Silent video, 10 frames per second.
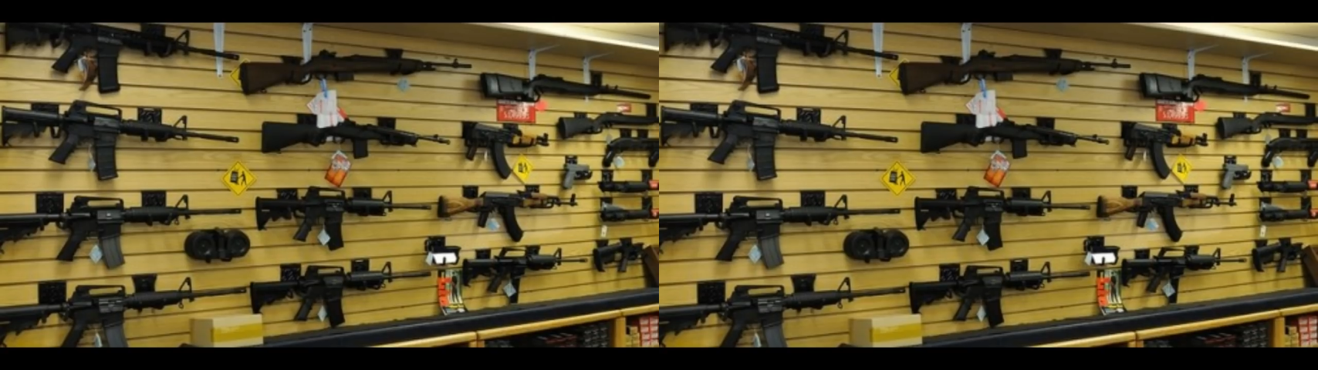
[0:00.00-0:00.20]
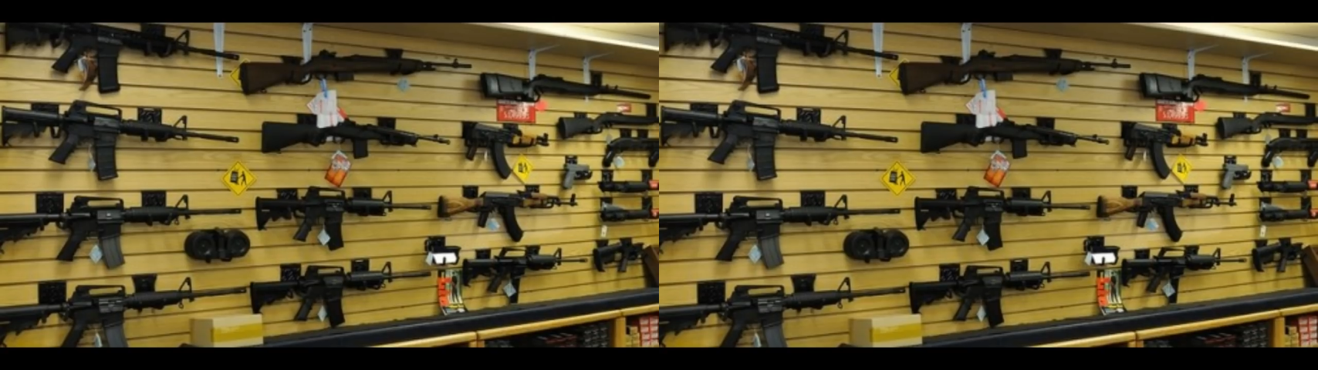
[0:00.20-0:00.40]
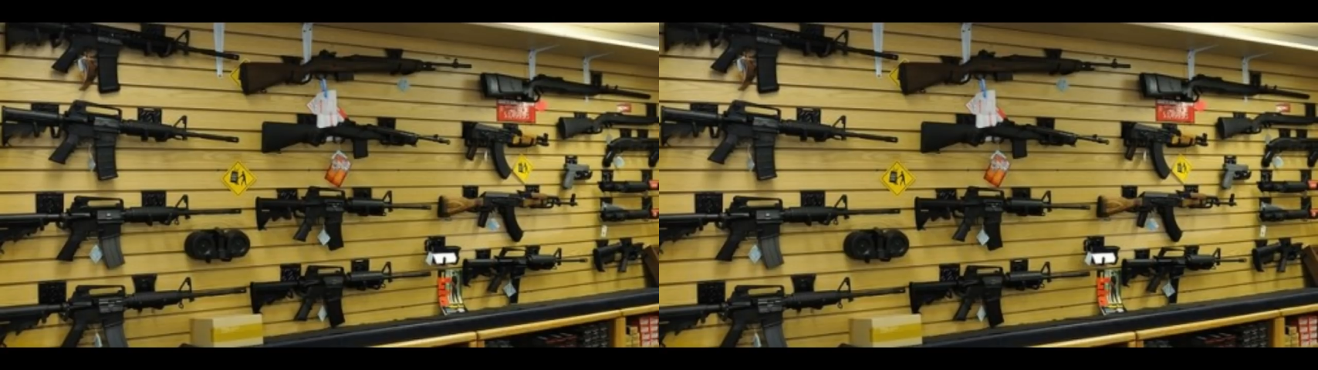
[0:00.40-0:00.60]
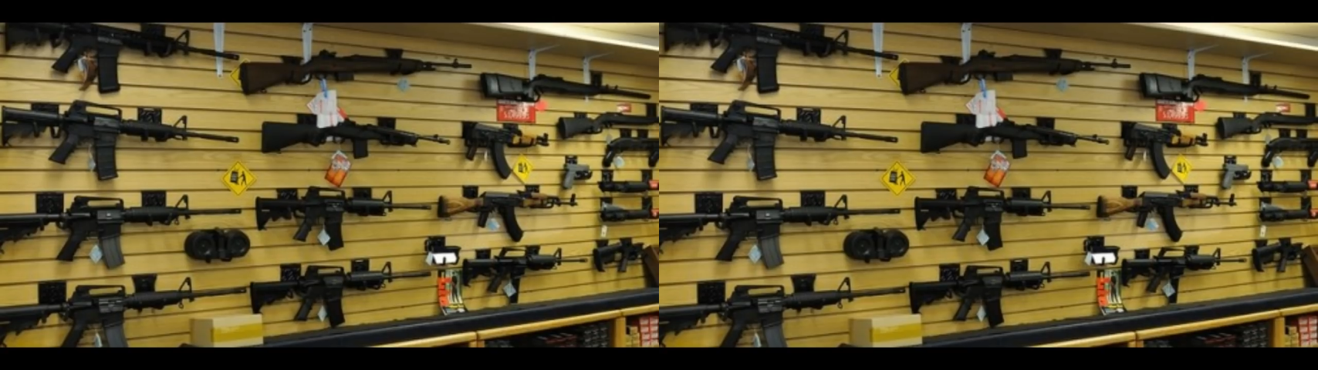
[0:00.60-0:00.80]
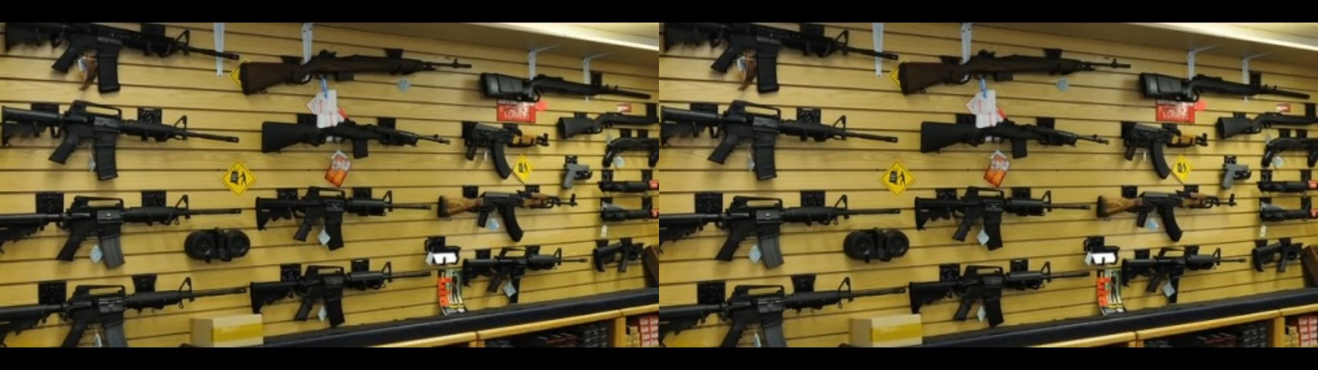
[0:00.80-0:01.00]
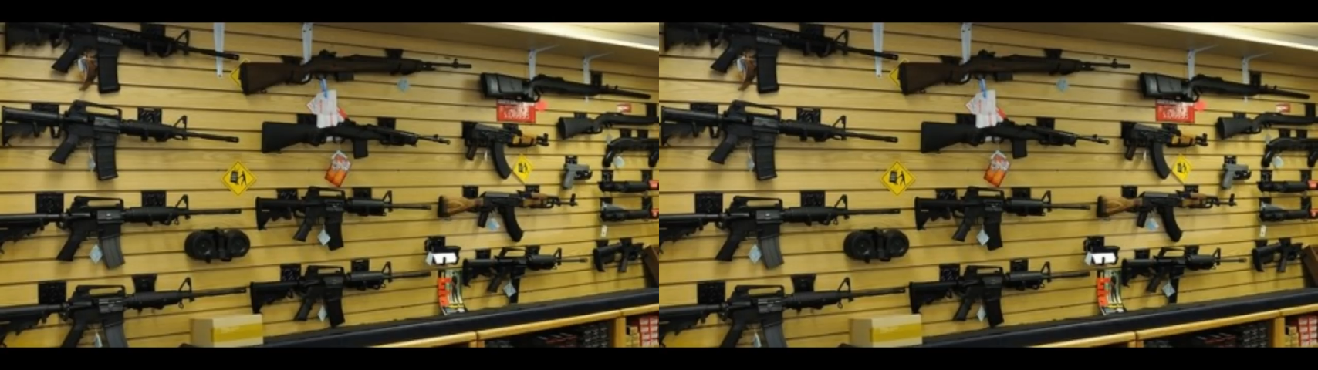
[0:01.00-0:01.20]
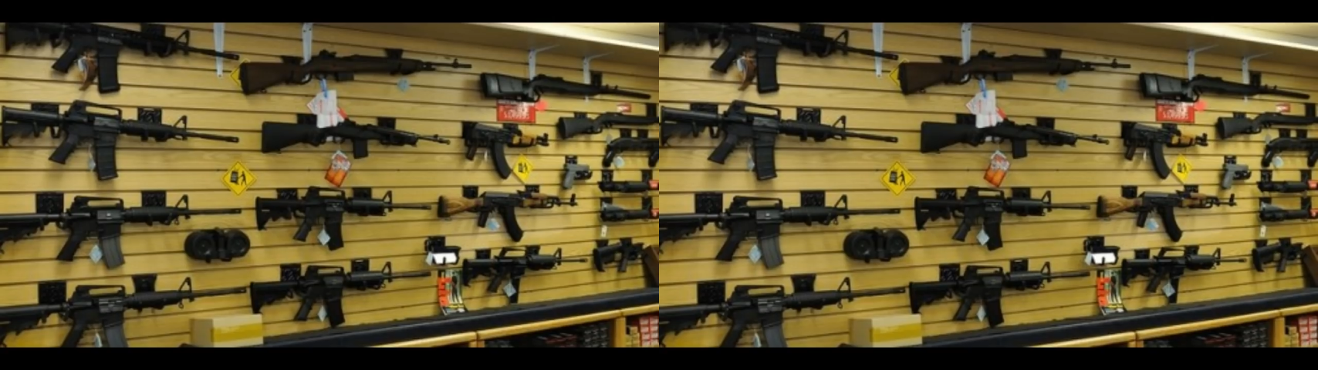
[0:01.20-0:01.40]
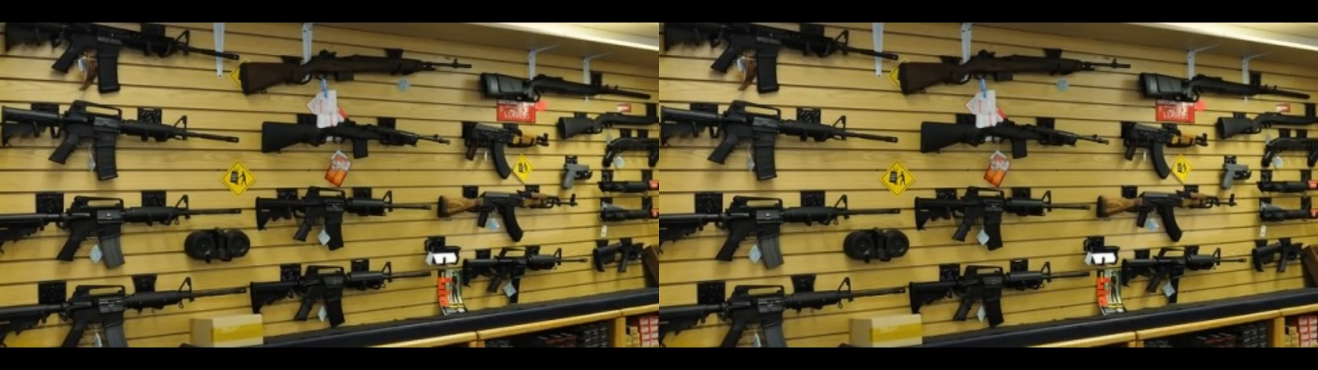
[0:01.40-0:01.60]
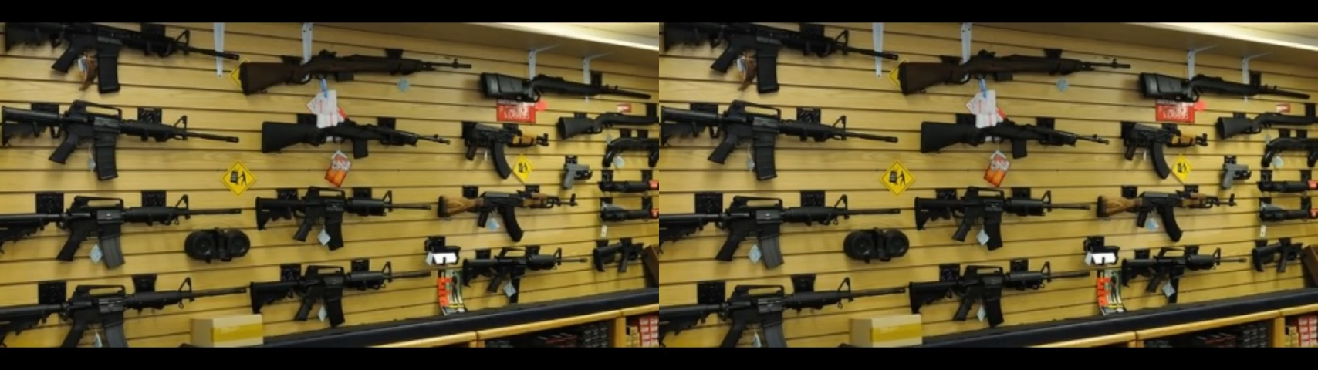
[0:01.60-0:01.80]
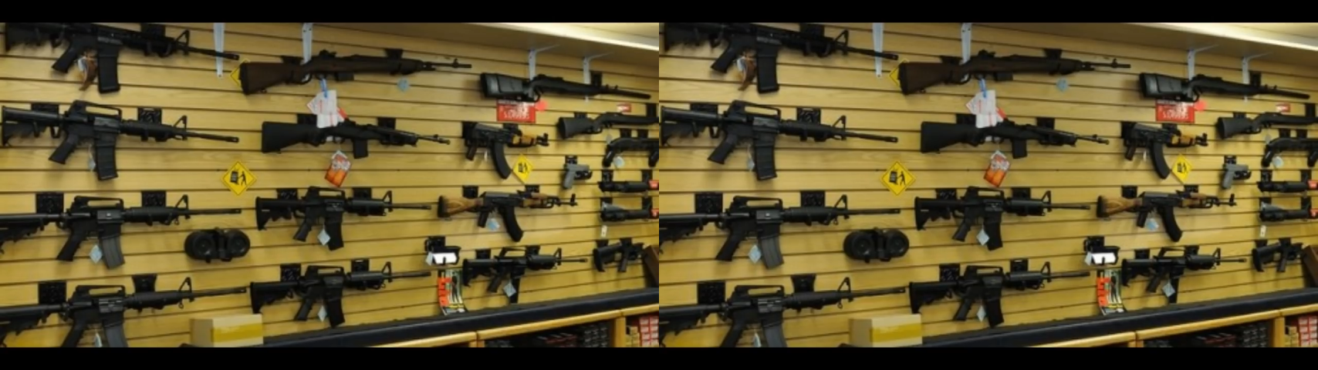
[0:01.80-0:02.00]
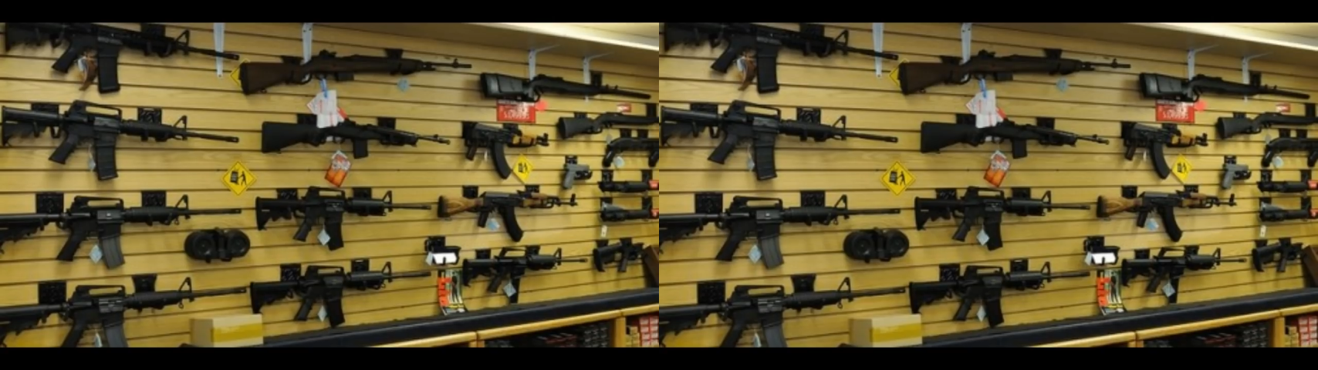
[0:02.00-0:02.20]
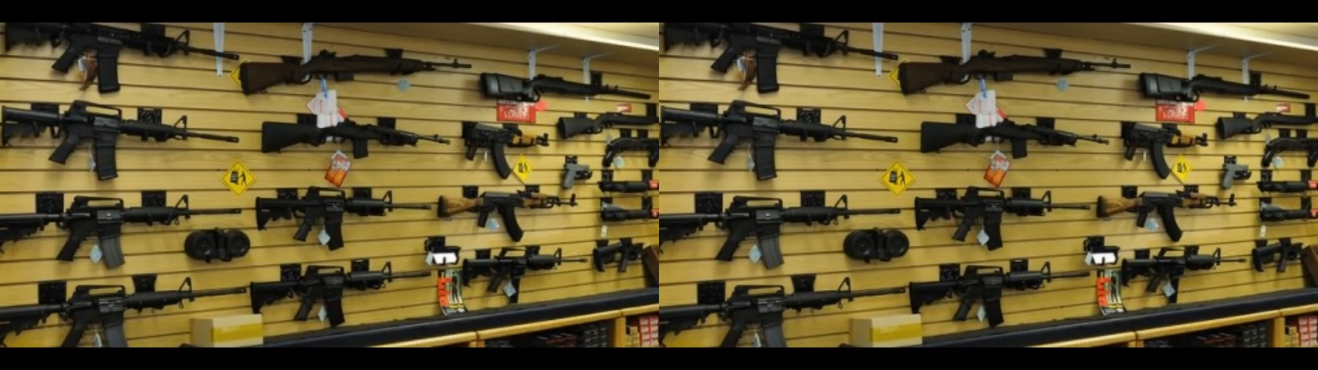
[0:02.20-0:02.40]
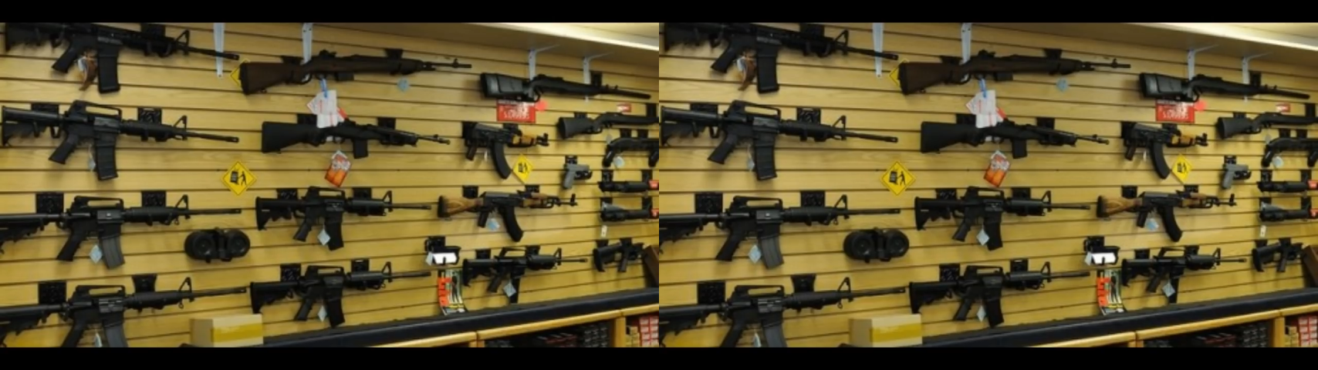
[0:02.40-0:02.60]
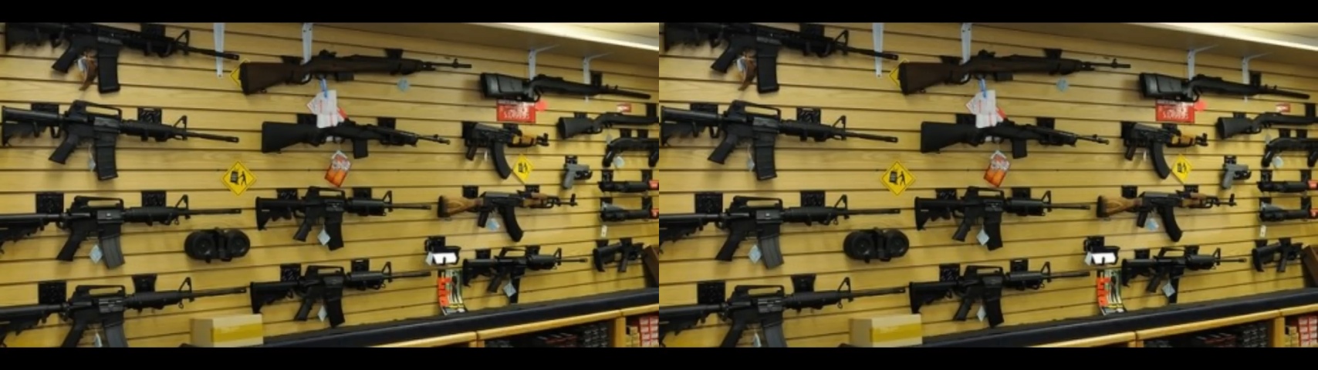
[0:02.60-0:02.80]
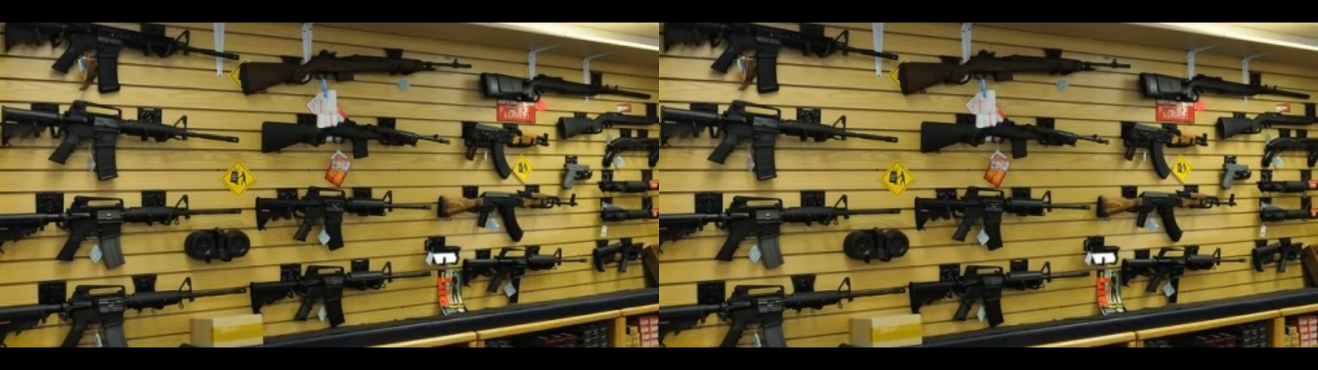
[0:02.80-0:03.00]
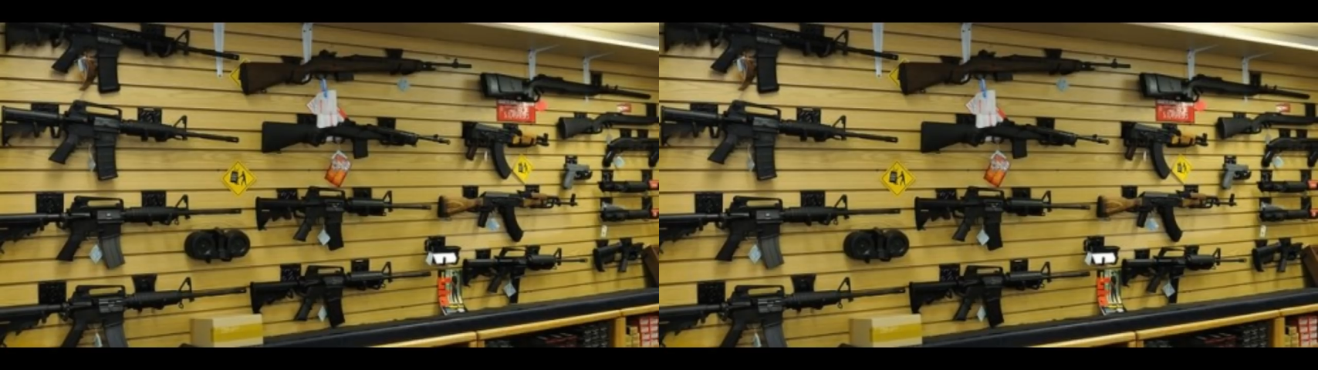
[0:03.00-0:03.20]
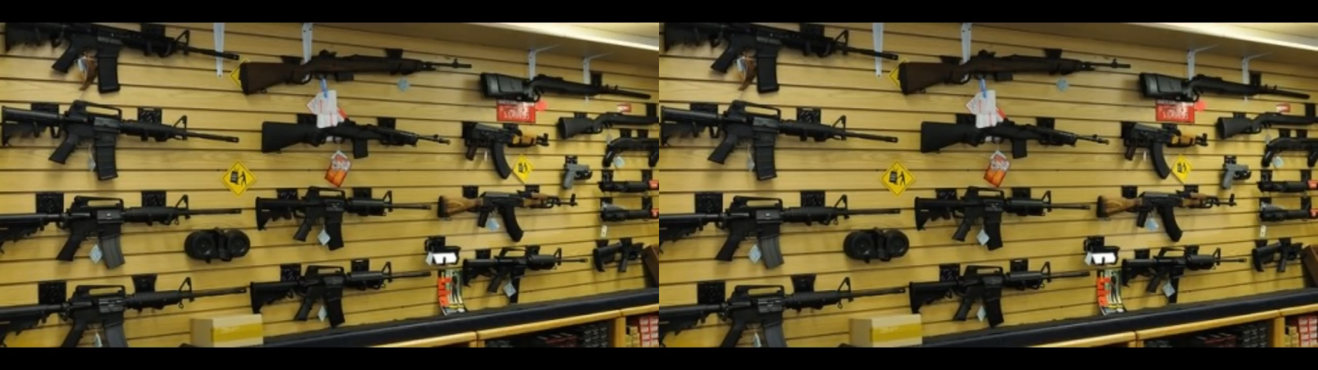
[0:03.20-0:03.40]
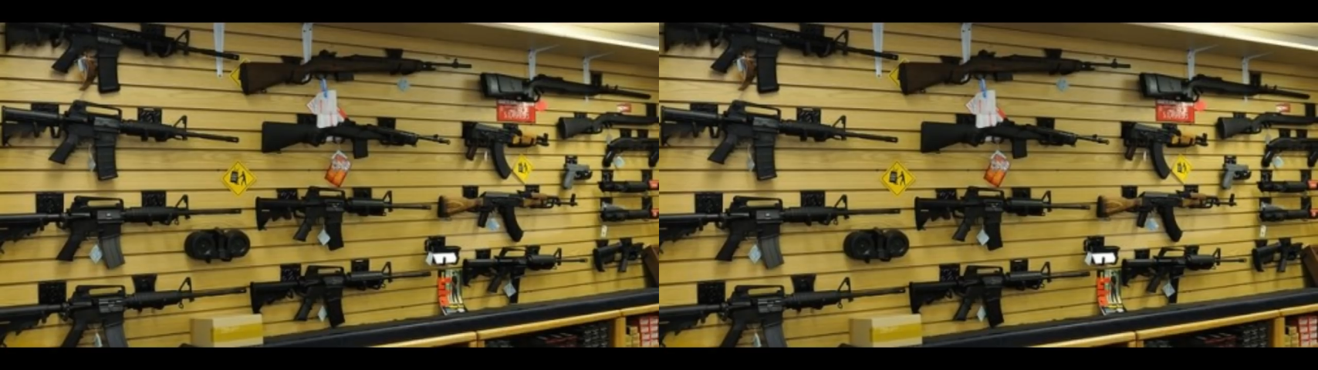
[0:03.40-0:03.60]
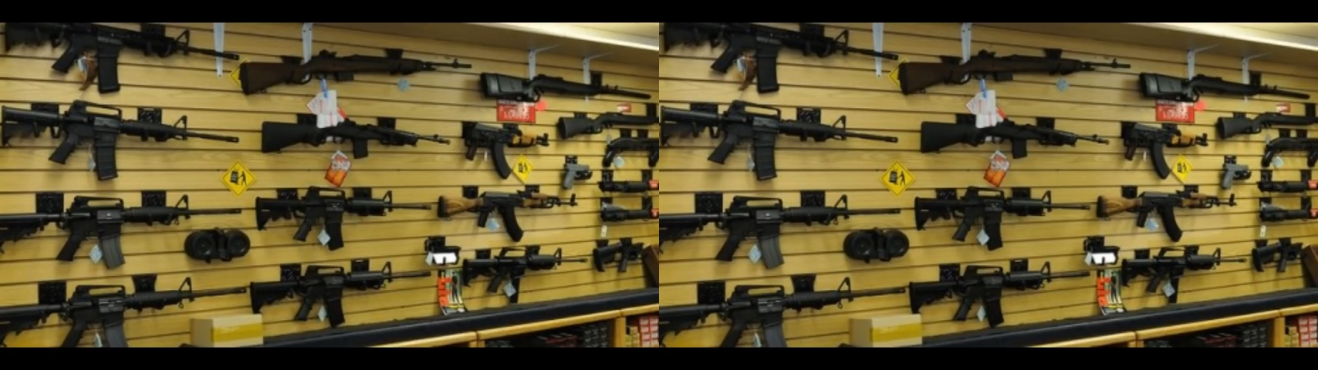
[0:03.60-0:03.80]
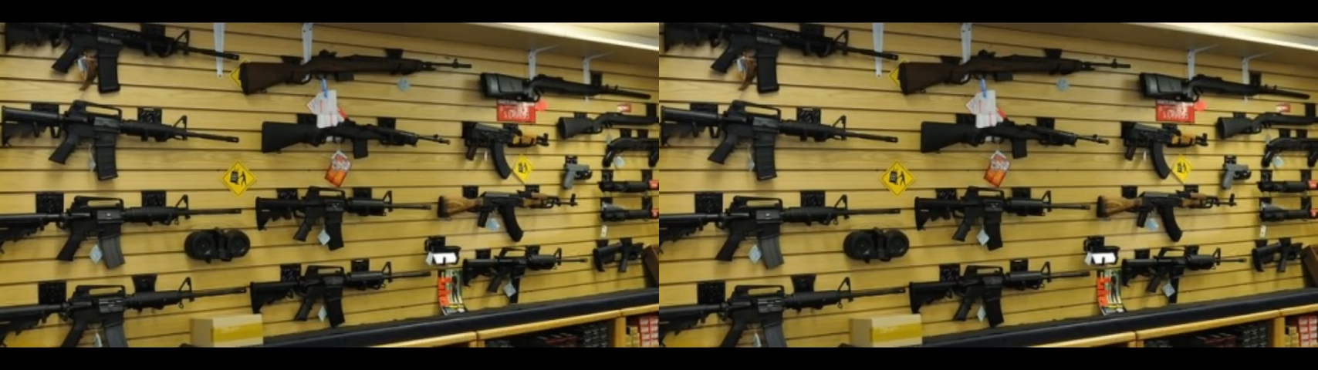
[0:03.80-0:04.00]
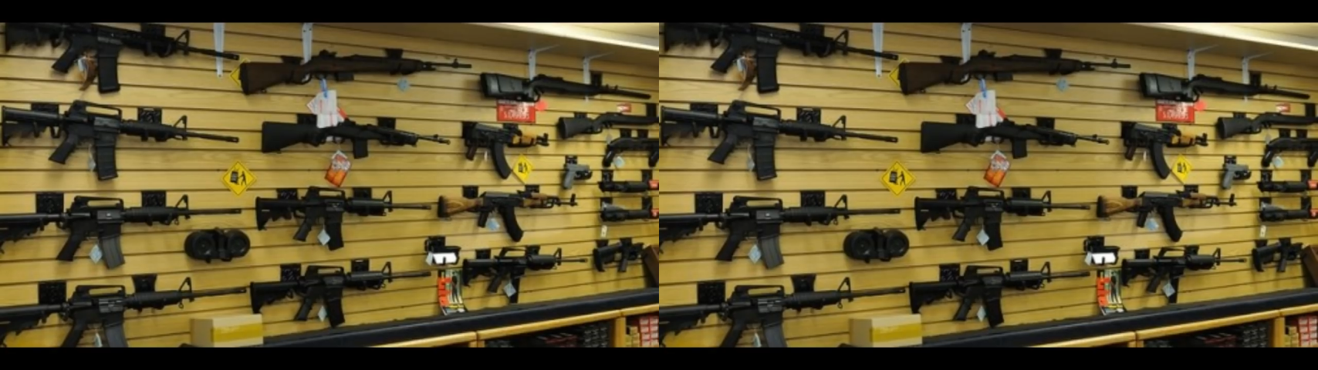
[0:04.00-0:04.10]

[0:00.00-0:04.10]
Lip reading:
[unreadable: no face in view]